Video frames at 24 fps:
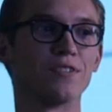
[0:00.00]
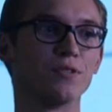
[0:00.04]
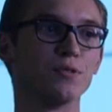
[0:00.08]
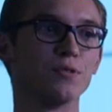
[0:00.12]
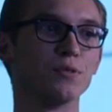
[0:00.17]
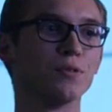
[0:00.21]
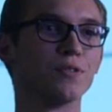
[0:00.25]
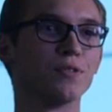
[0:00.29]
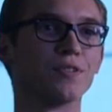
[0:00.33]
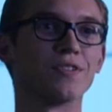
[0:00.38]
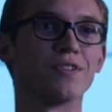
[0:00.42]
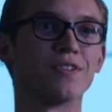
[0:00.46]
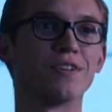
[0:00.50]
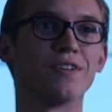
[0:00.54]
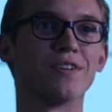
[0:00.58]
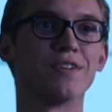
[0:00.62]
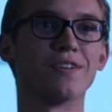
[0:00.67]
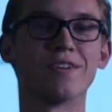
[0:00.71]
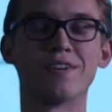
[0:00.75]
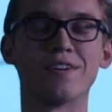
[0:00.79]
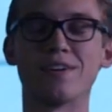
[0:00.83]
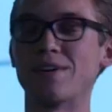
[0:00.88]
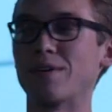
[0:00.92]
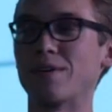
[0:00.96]
do with it.
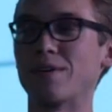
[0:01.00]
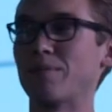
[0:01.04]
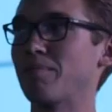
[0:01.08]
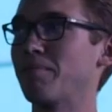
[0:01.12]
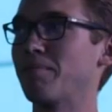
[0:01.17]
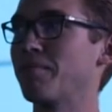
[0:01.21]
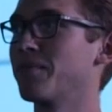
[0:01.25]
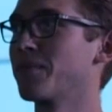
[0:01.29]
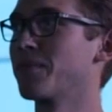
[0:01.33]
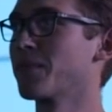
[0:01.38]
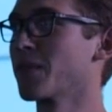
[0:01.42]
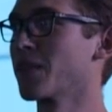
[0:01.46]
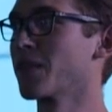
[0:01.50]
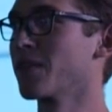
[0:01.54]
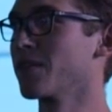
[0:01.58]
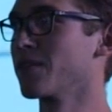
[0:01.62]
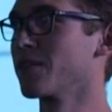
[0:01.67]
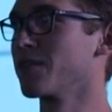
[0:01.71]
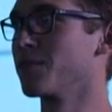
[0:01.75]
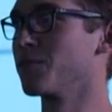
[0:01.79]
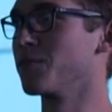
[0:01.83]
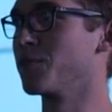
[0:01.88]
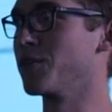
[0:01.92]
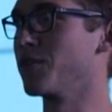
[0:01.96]

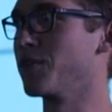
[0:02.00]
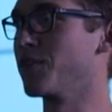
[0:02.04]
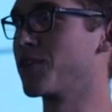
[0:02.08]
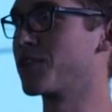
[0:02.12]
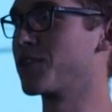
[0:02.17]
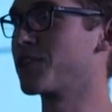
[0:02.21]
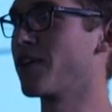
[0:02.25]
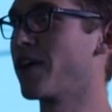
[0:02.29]
We looked